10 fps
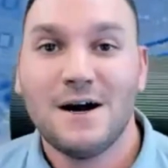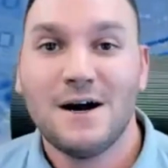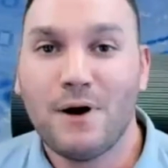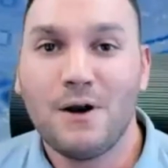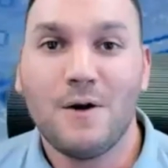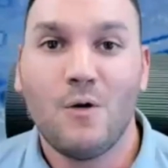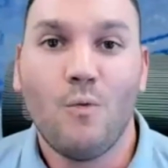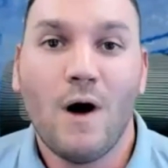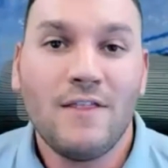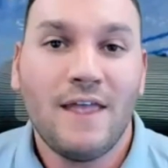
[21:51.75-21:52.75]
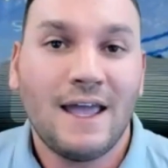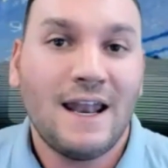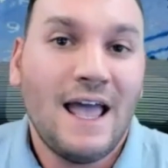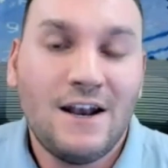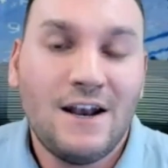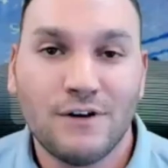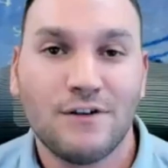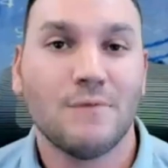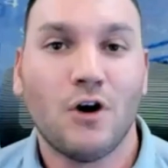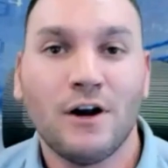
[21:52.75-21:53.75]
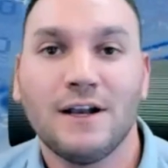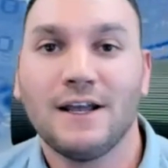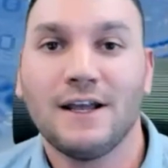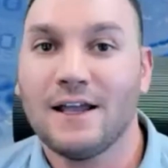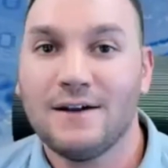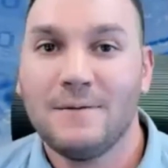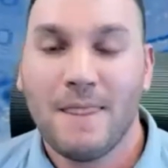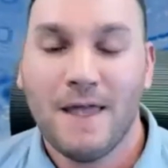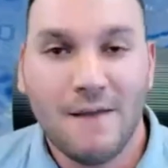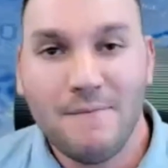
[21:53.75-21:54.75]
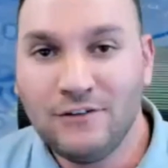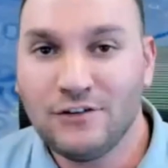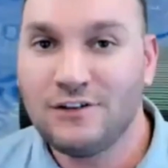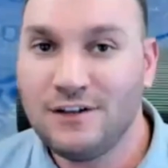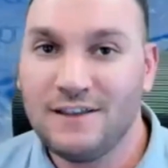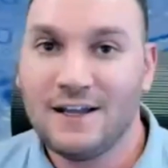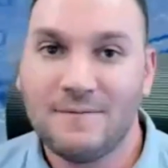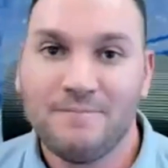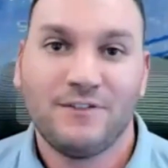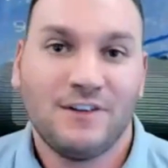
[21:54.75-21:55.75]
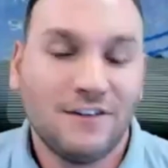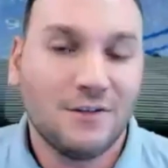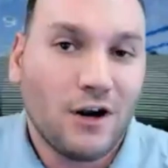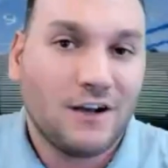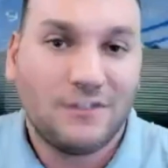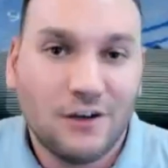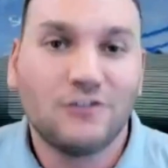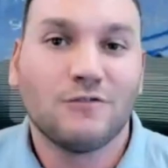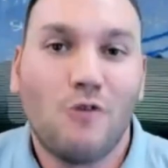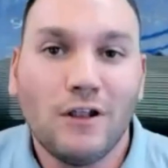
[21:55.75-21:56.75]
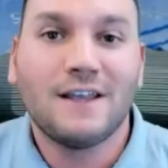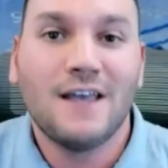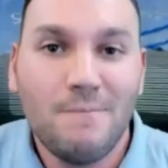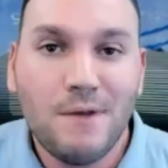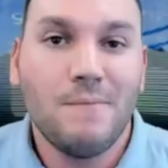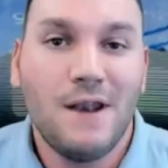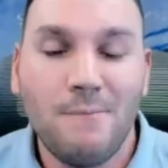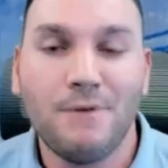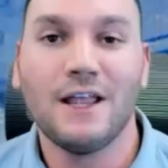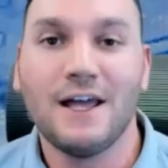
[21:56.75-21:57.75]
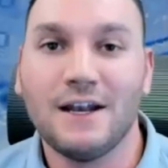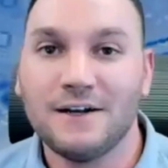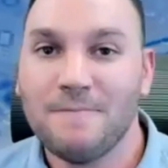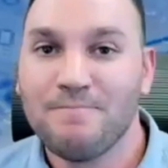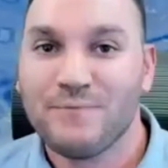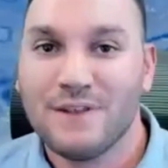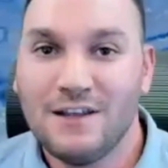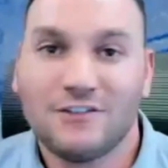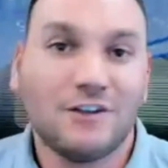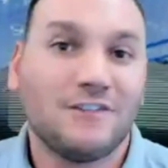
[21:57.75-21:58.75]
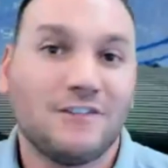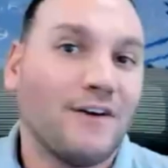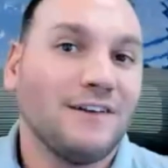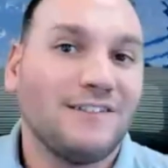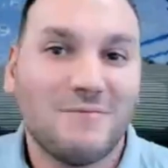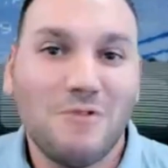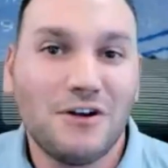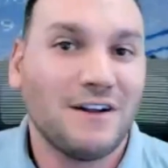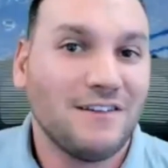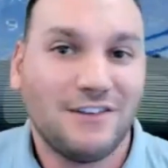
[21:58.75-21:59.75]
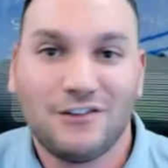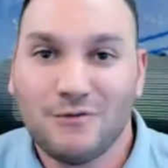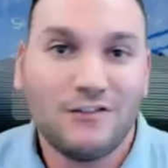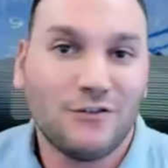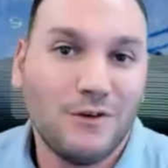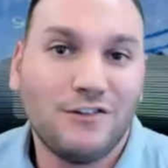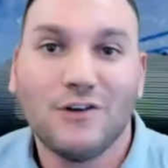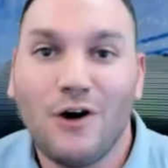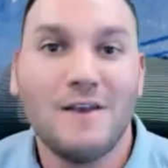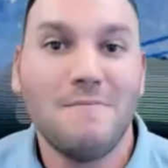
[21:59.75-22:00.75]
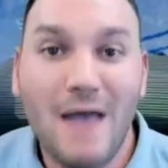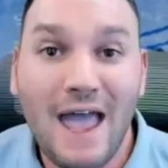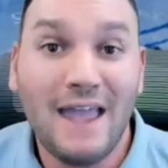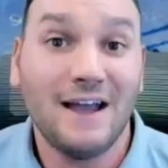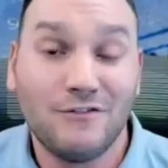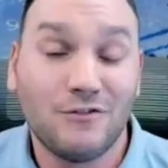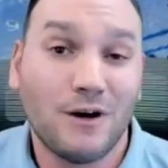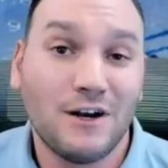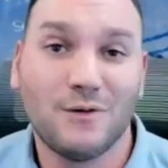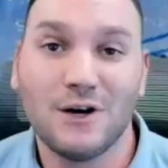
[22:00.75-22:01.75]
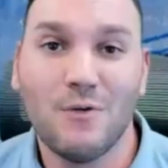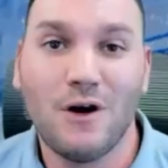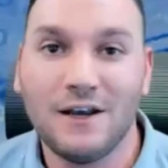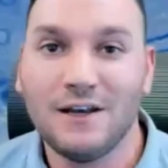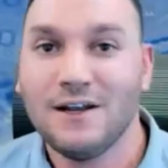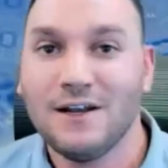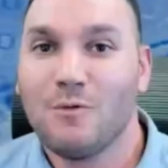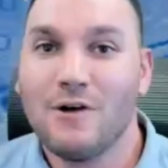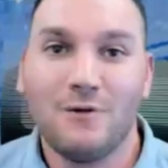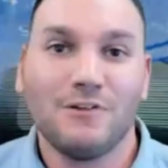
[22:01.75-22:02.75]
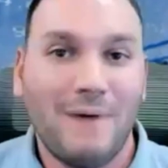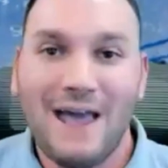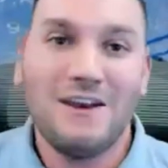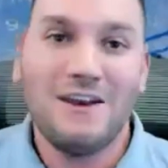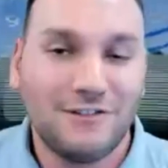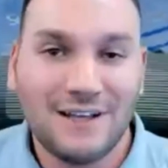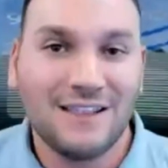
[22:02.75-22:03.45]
But when are they going to enter into the market again? And I mentioned to you that since the market's so small, it can be manipulated. This looks very similar to the situation we saw in May of 2021, where there was bad news headline